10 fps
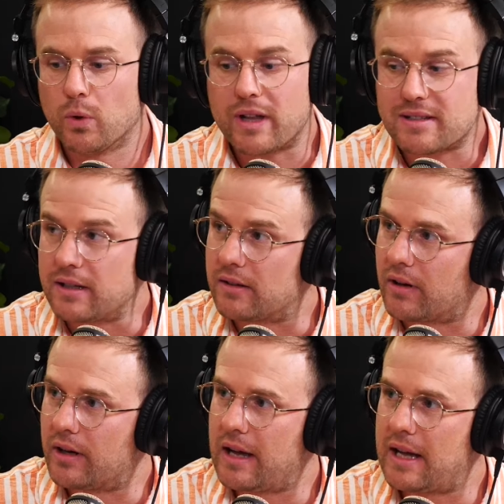well, that's it,
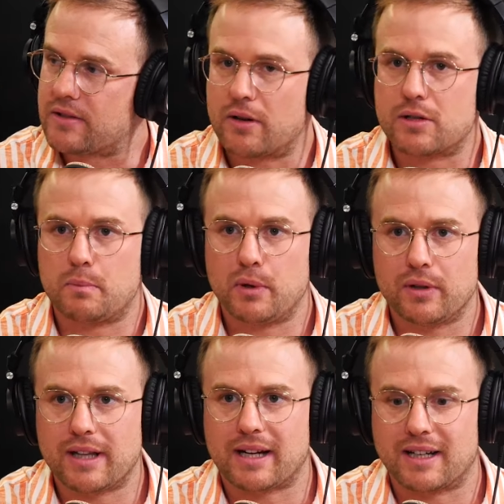right? And so it's
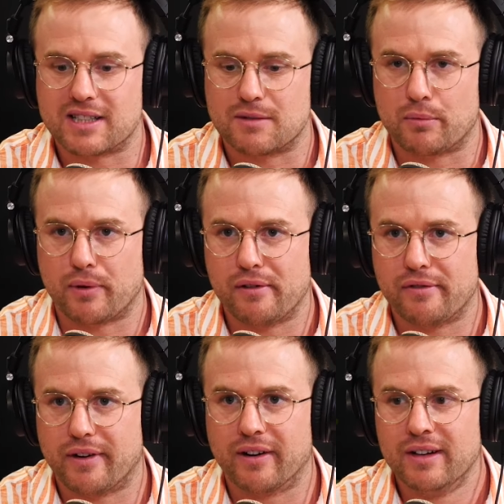building that customer
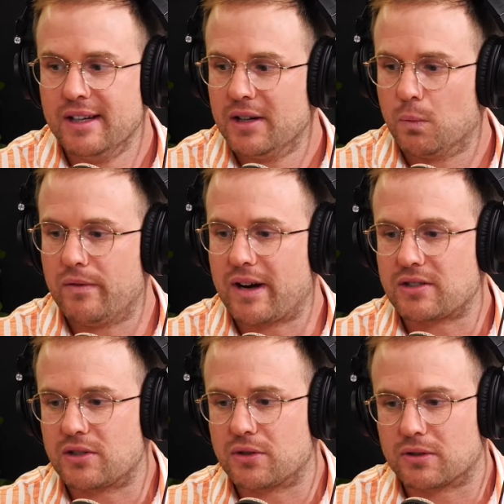profile. We've
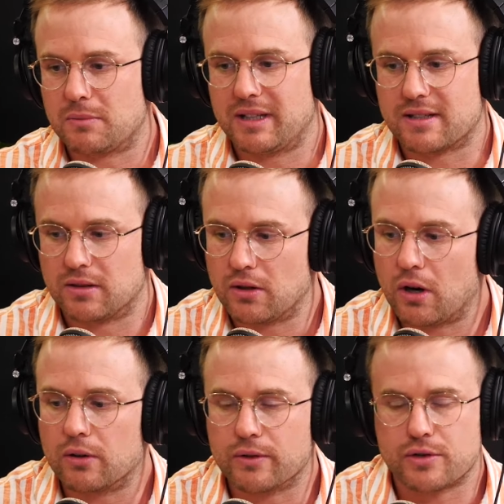actually talked about this a
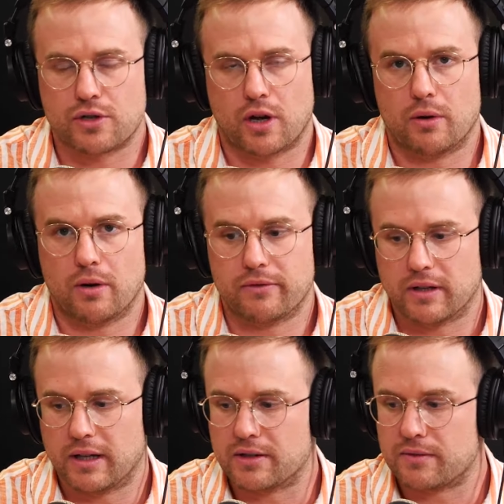lot on the show over
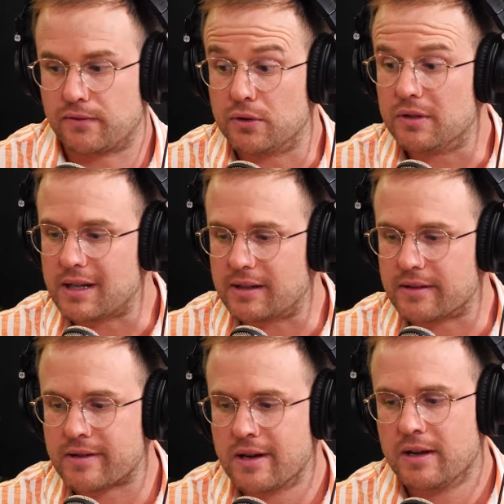the last few
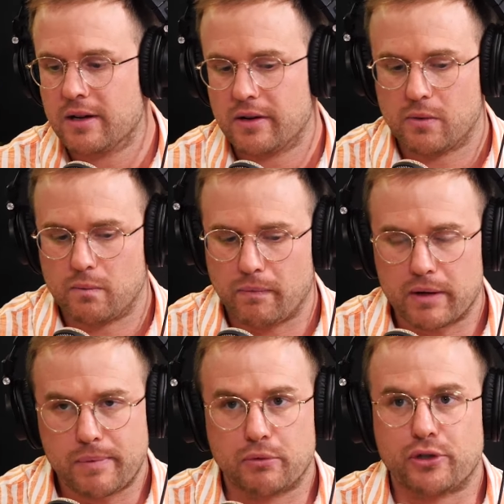years. A
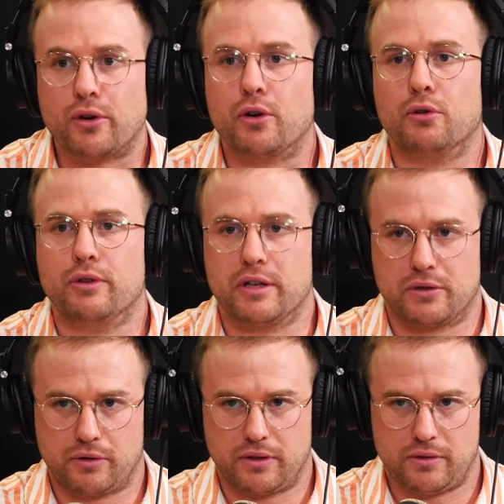lot of people don't know who they're
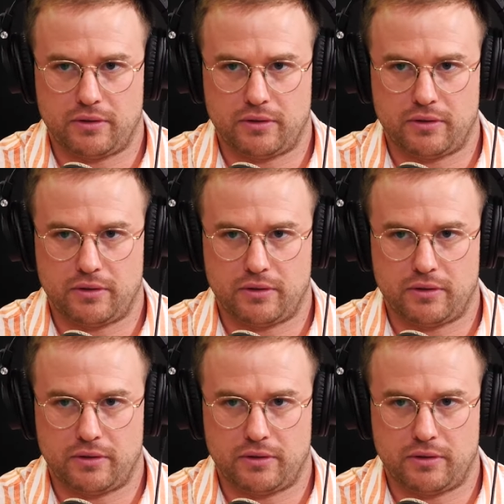talking